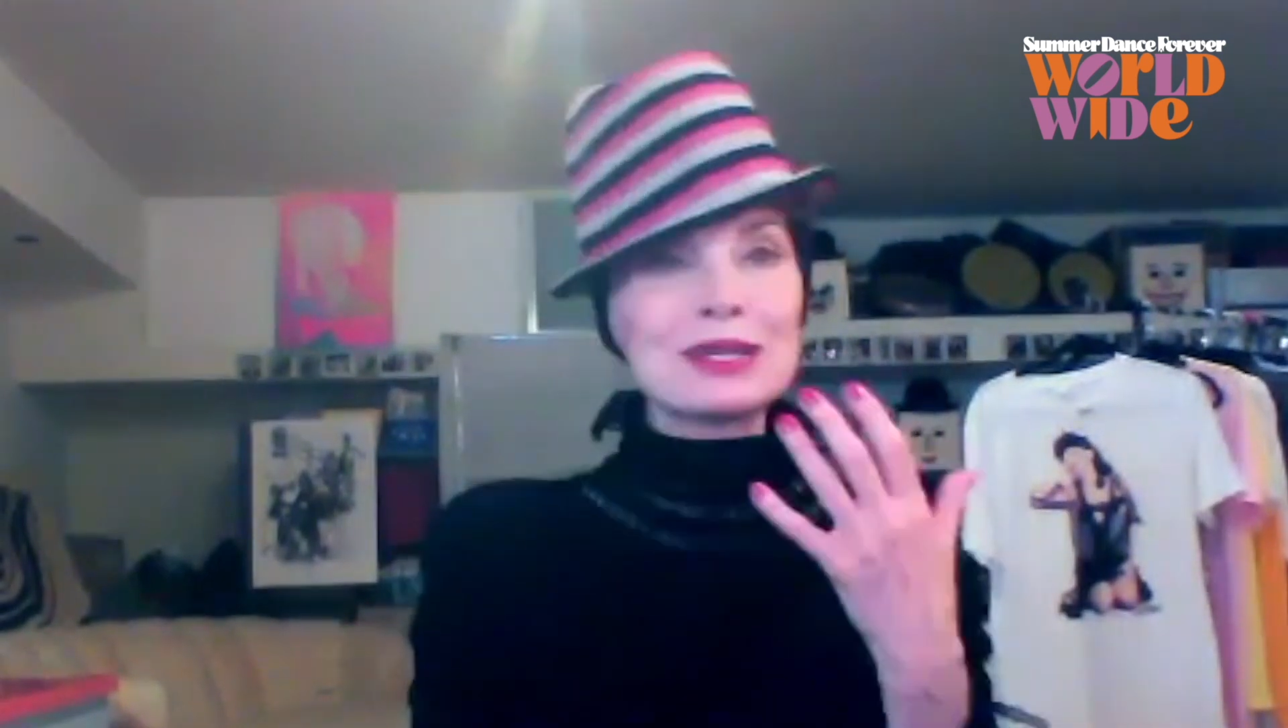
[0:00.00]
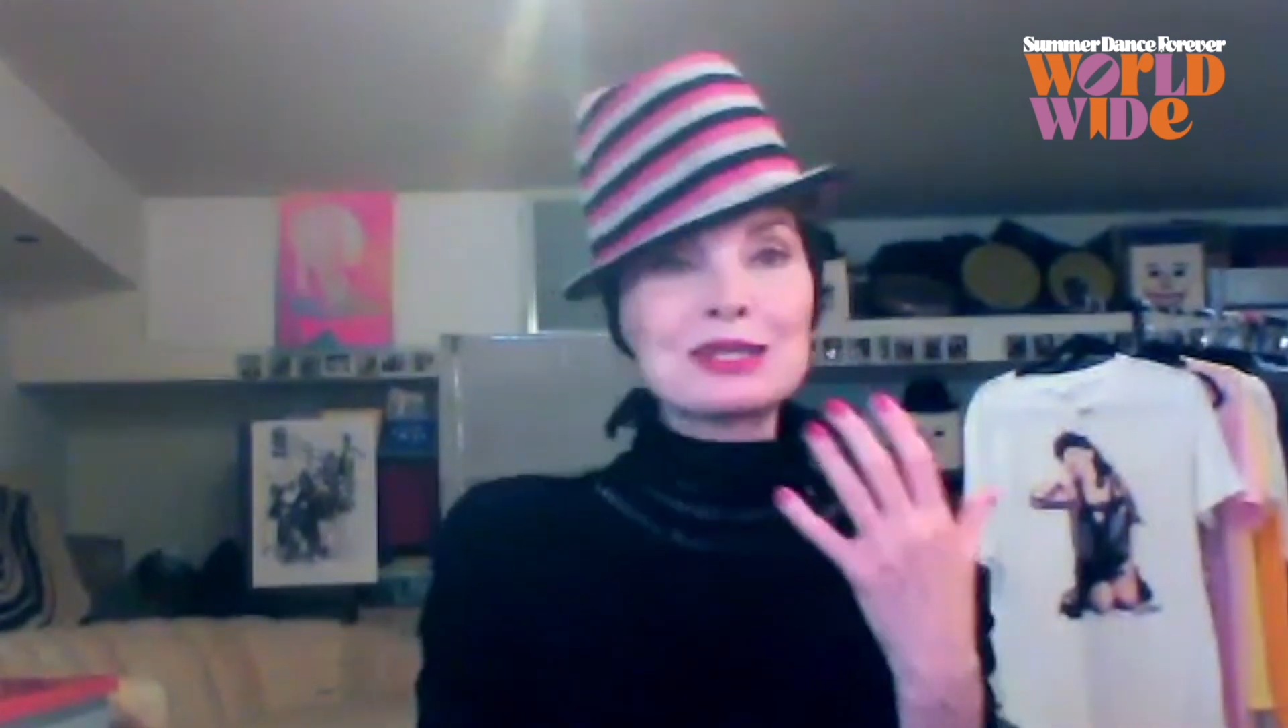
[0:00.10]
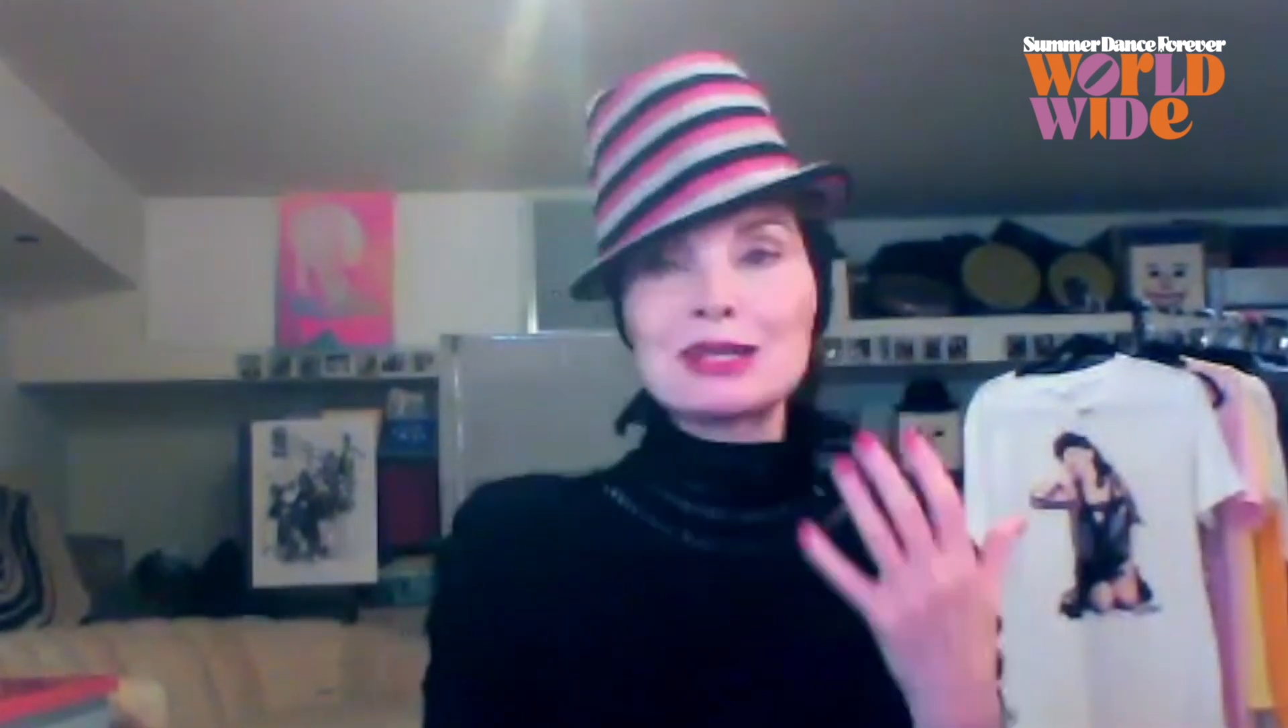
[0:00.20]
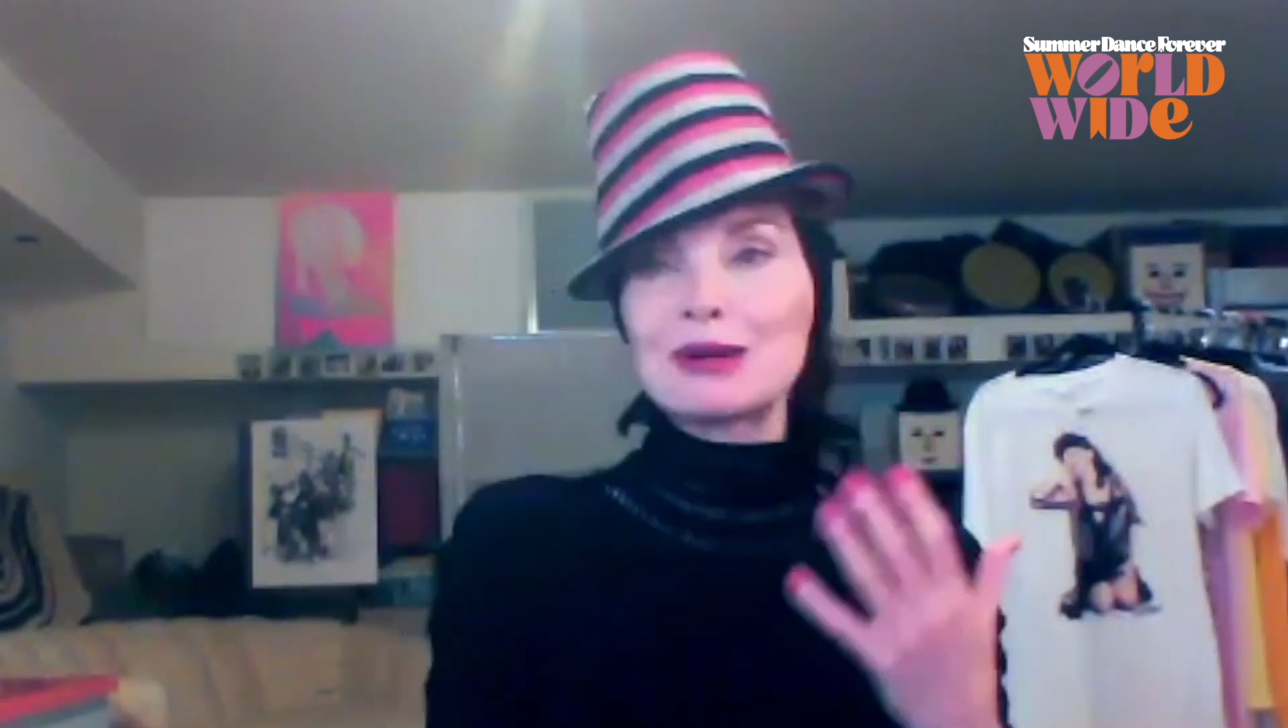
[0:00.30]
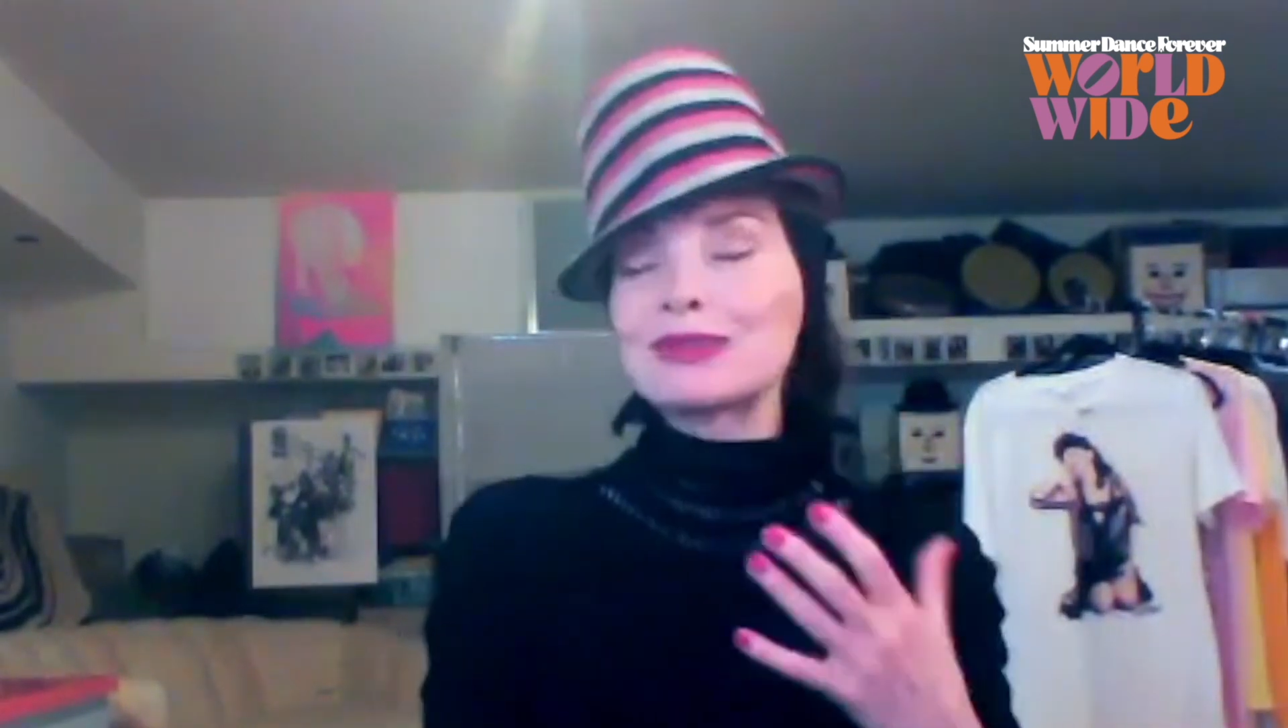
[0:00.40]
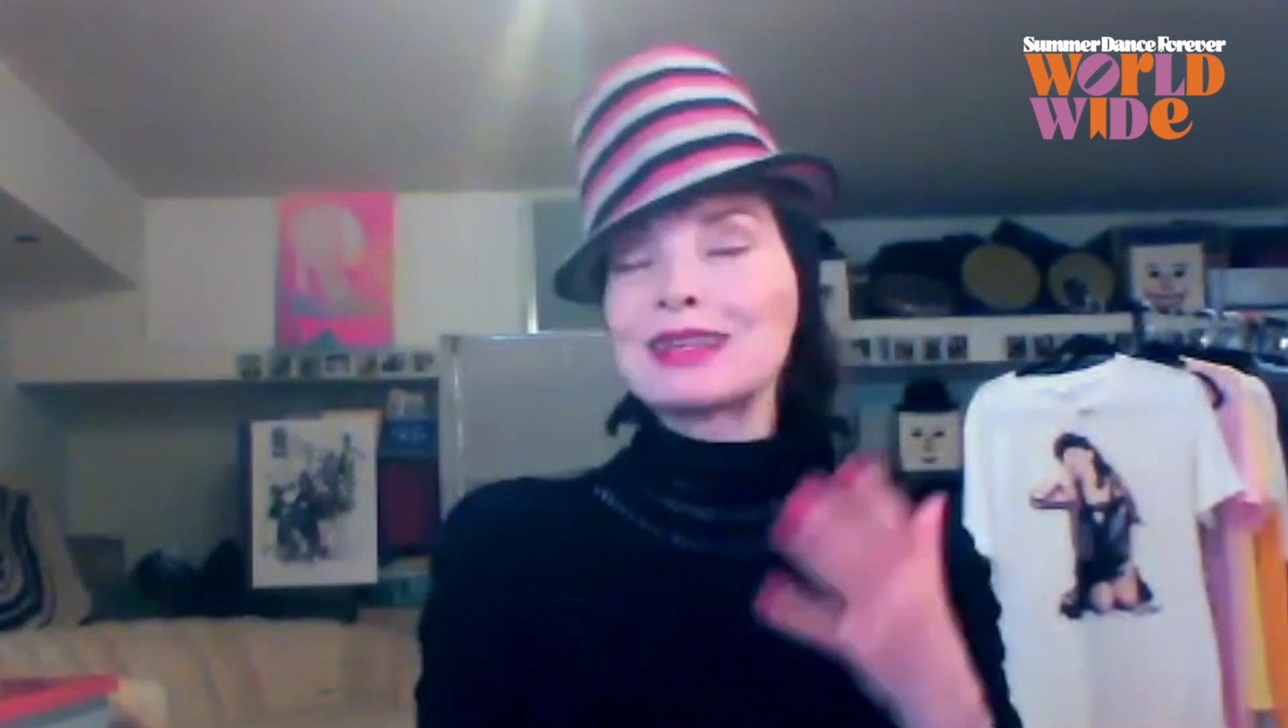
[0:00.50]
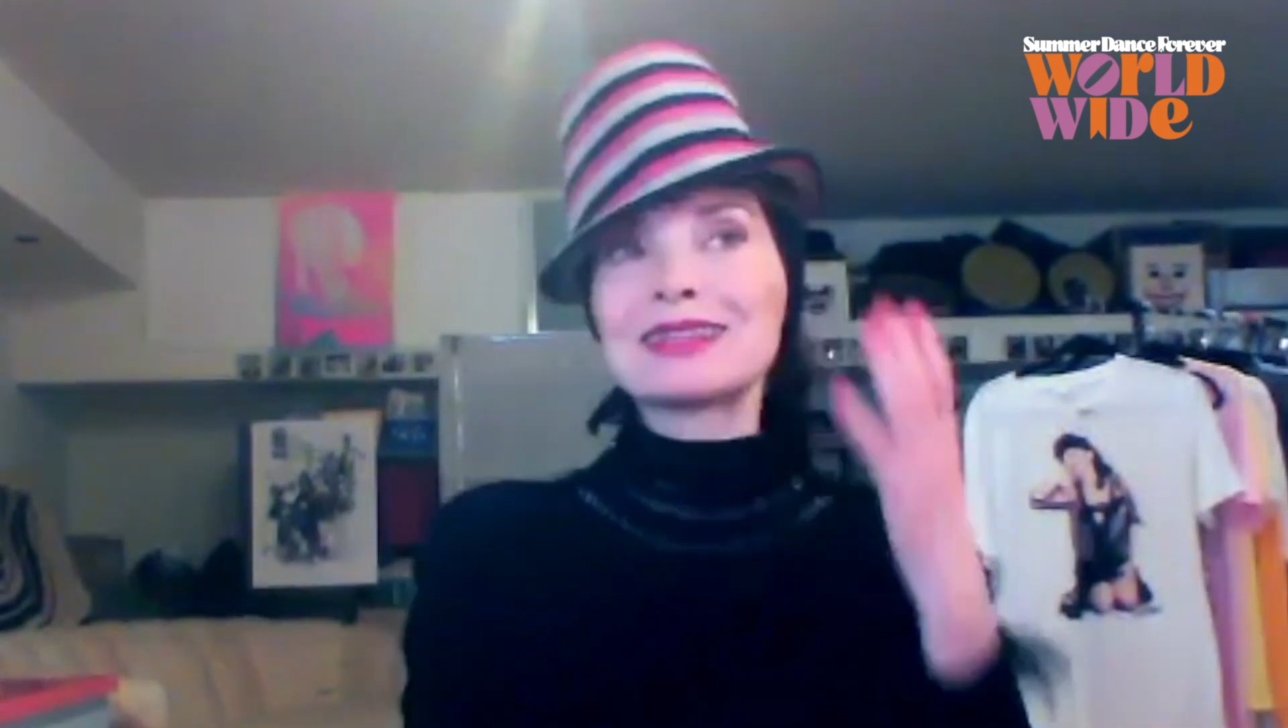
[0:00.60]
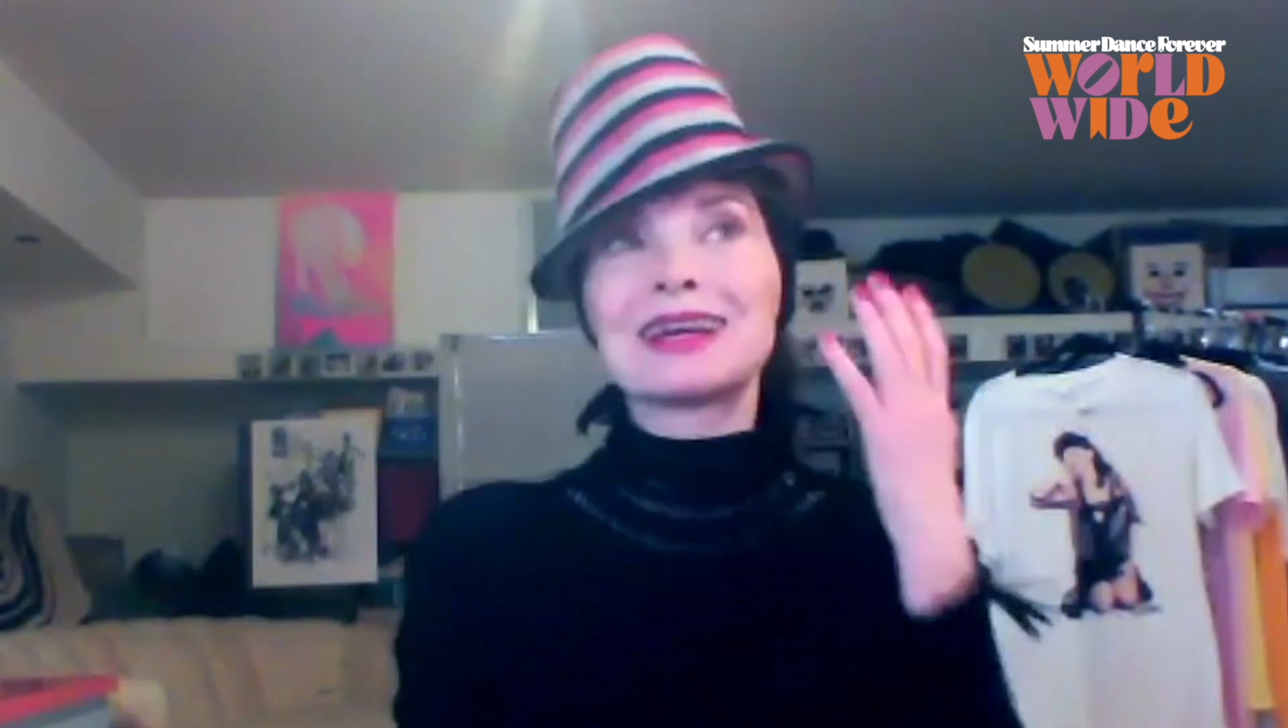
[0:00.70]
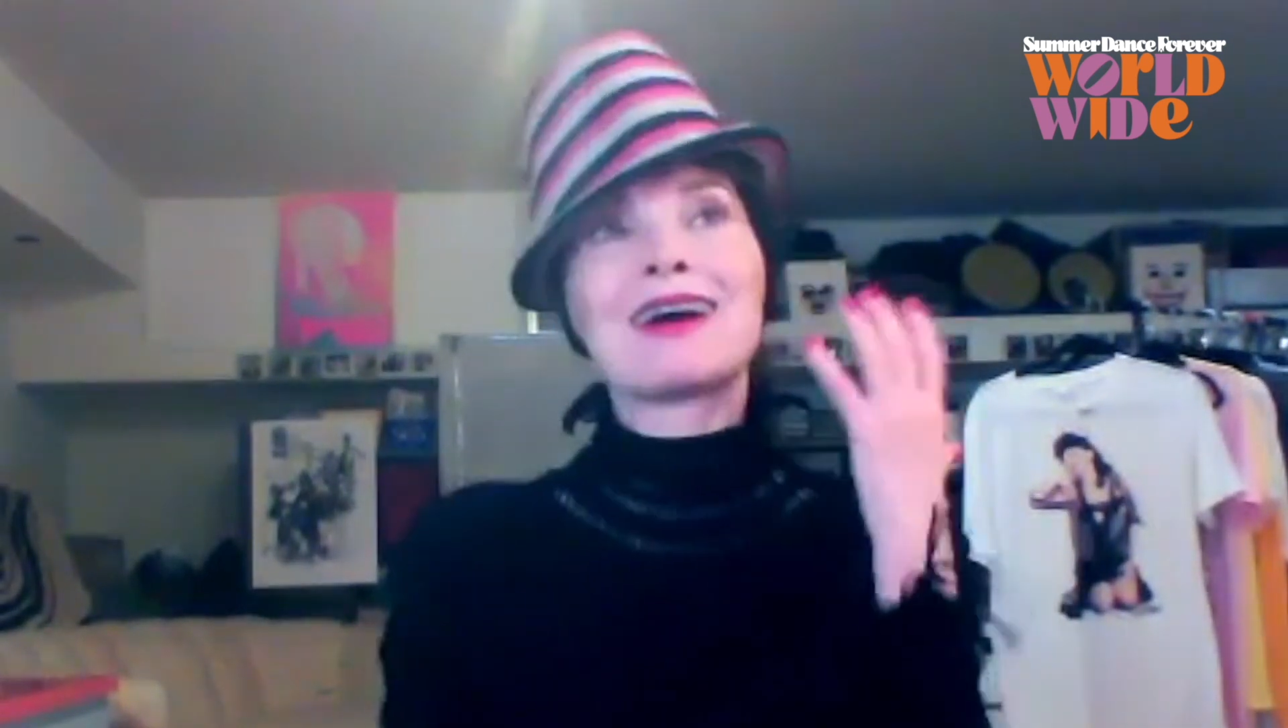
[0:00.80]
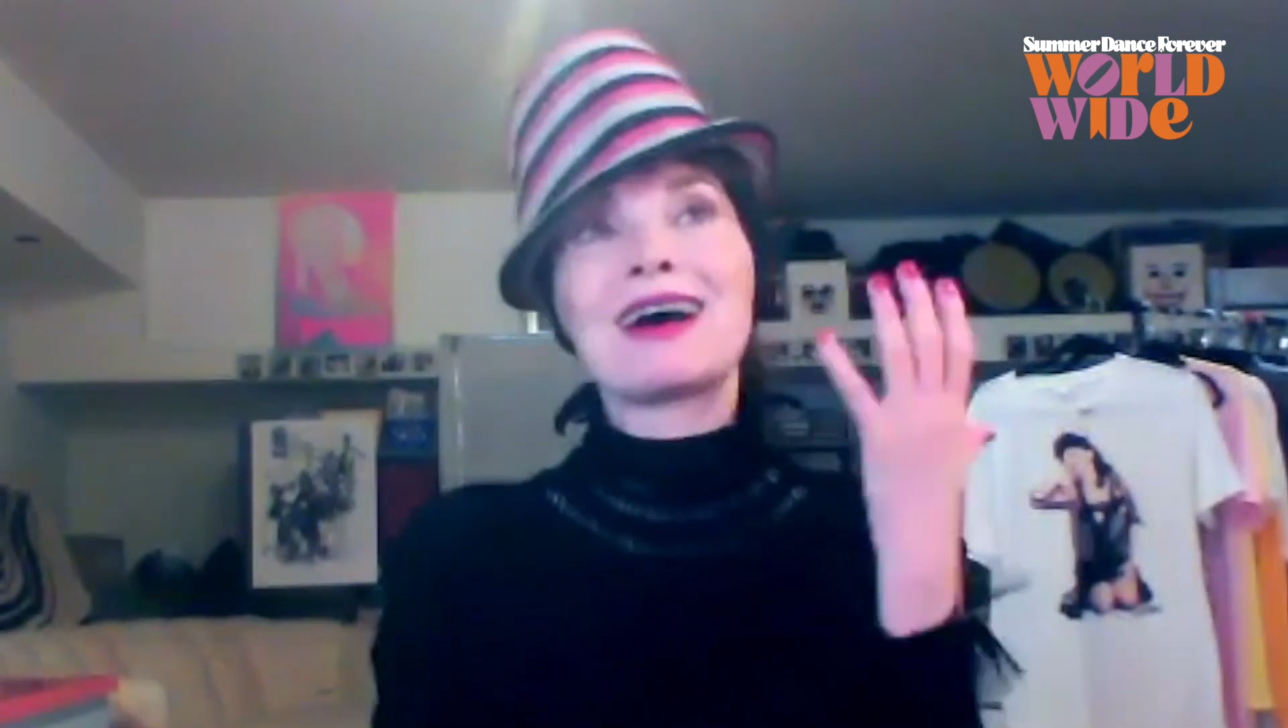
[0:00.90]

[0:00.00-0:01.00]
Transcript: me something that